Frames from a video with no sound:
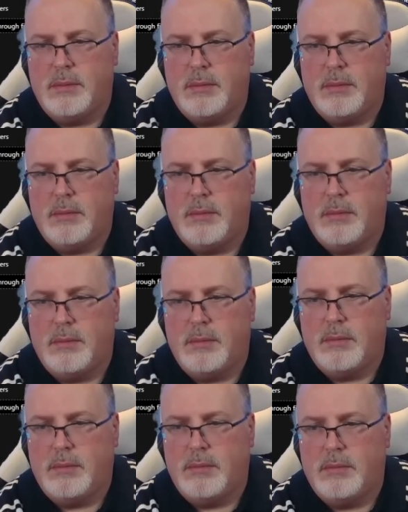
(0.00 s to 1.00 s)

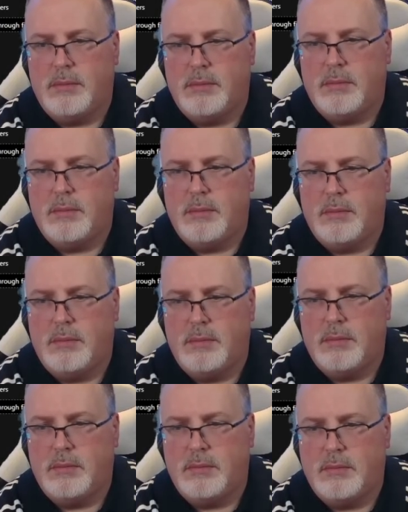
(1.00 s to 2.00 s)

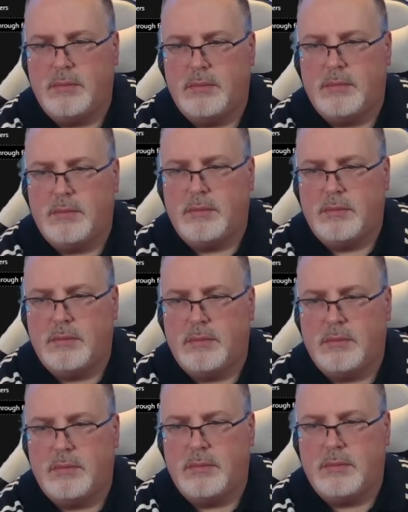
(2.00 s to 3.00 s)

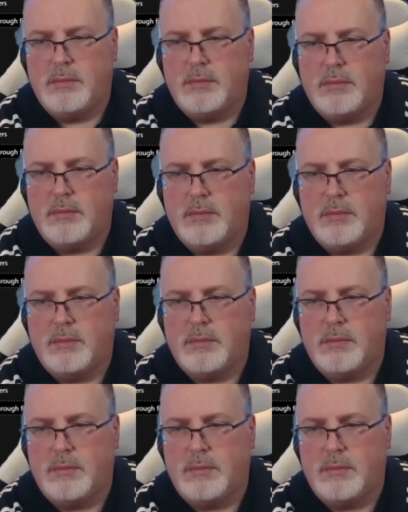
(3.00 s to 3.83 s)
(no one is talking)